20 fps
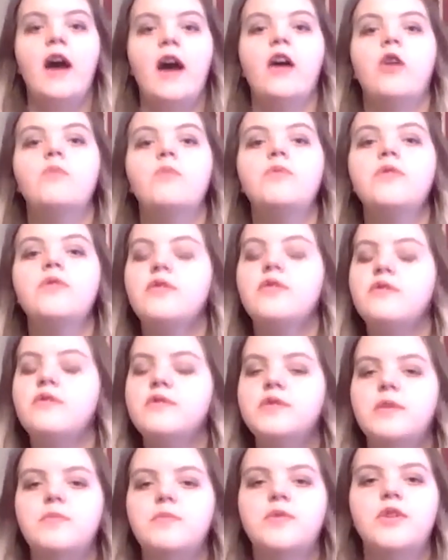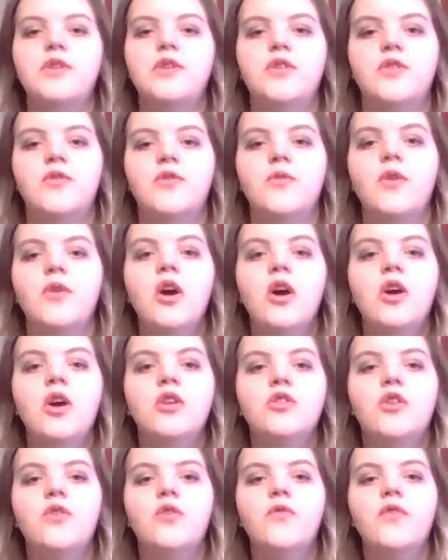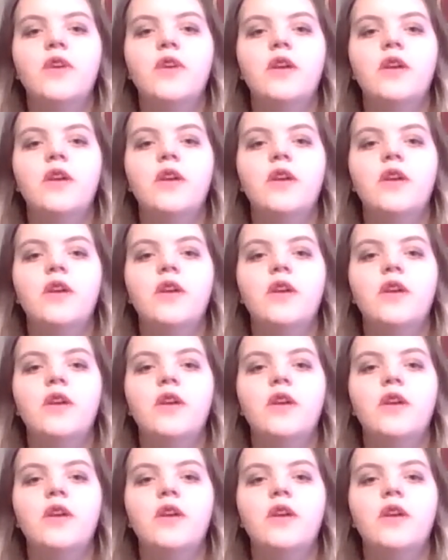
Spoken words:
I hope you learned something new. Don't